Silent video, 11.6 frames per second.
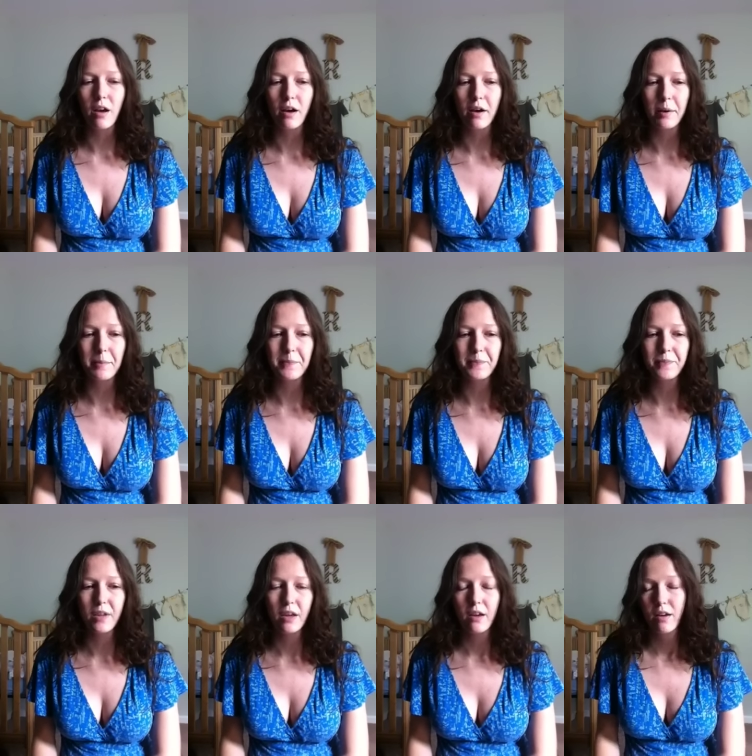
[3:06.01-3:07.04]
Um,
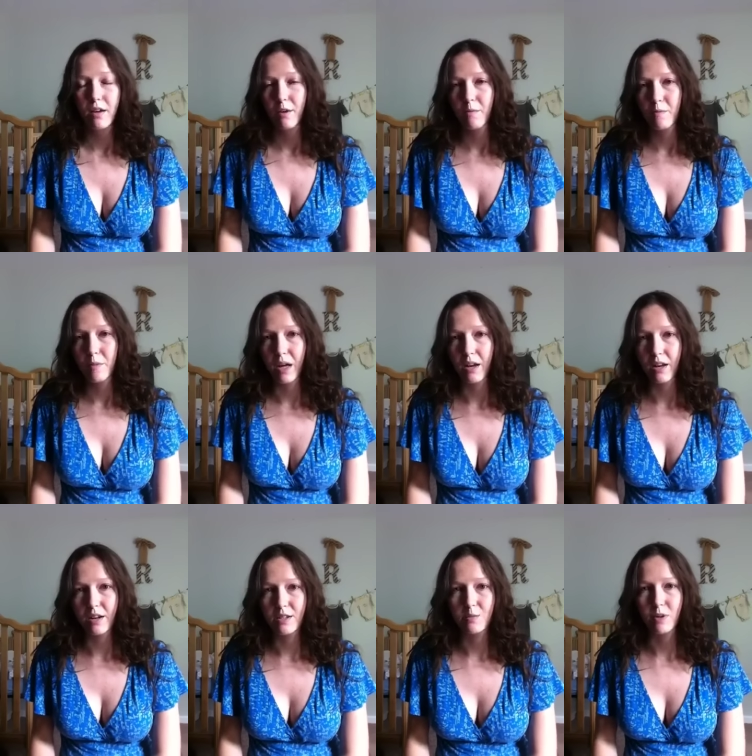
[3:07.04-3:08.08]
but
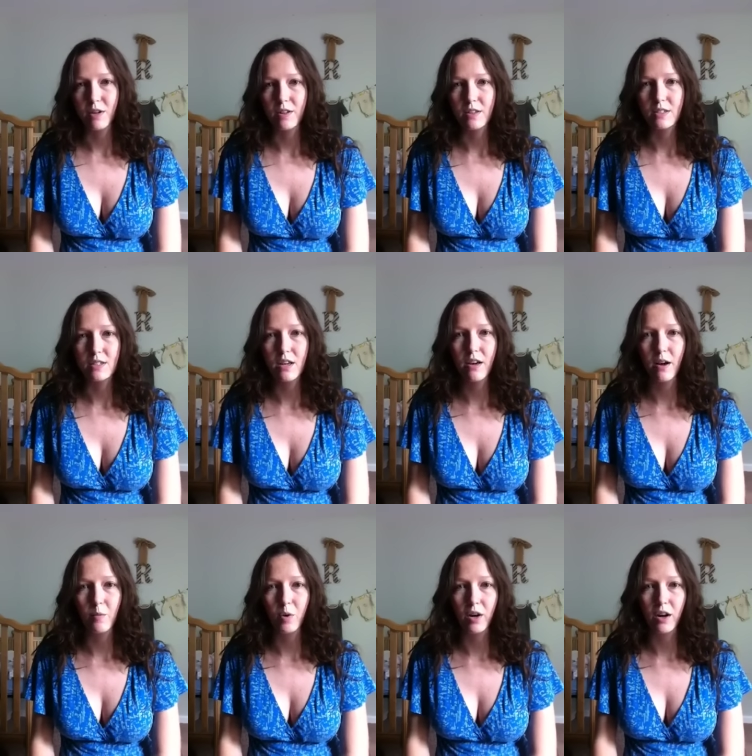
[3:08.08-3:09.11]
it is what it is.
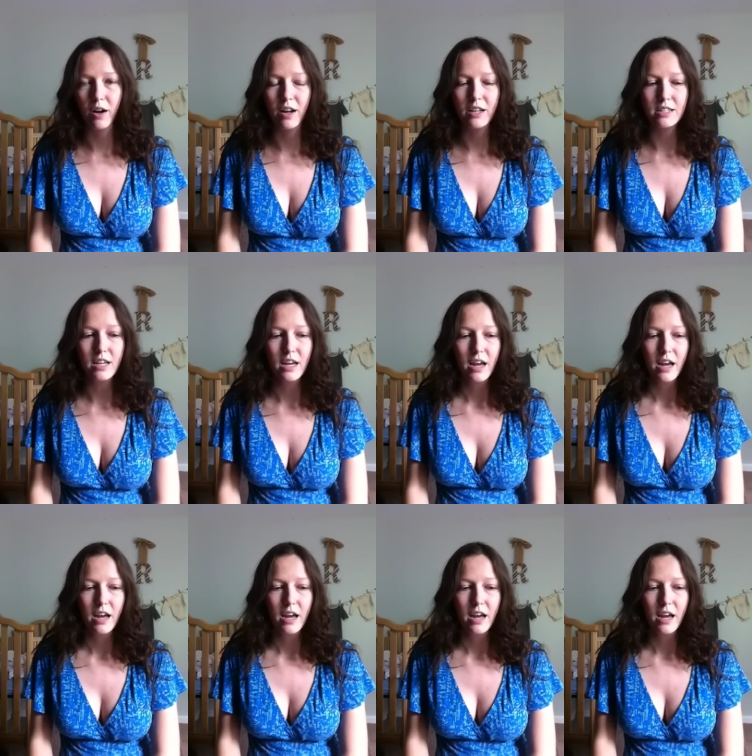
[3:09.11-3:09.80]
I'm working on it.